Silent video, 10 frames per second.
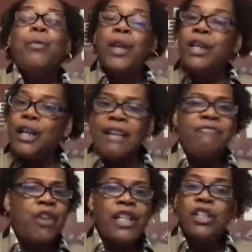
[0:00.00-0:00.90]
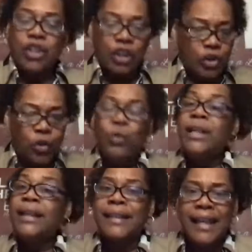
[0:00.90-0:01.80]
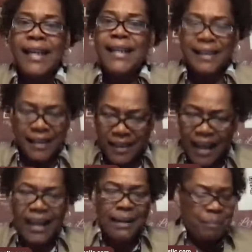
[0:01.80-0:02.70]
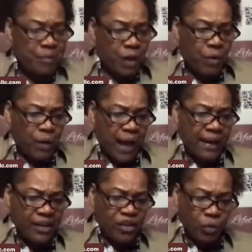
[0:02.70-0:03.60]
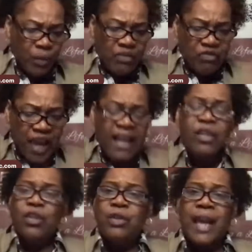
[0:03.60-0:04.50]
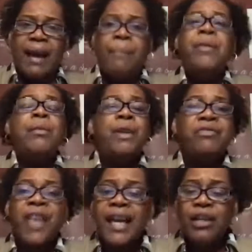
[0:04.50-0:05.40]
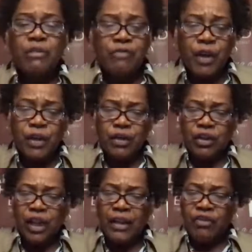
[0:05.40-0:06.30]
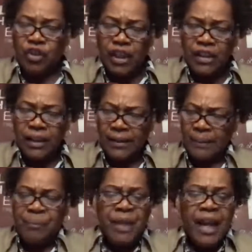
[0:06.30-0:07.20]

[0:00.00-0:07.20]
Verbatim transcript: We're looking for you to do it again today, oh God. And so, we thank you now. We thank you for your son, Jesus.